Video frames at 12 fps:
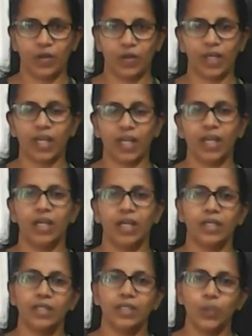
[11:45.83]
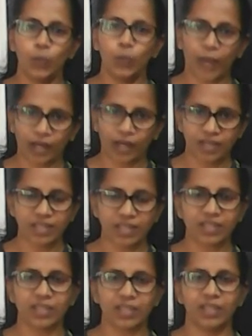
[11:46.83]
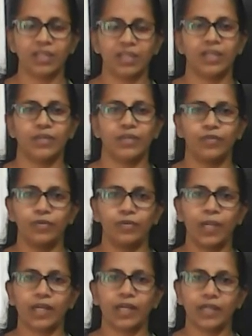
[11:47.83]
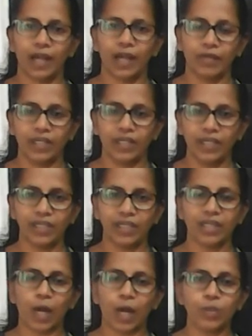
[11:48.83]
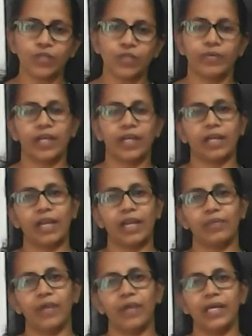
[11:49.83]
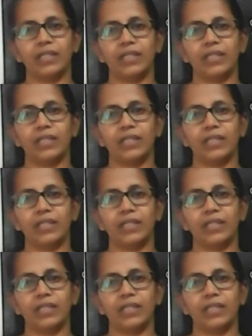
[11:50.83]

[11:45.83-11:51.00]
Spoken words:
Okay, you practice it. If you will have any doubts, you will clarify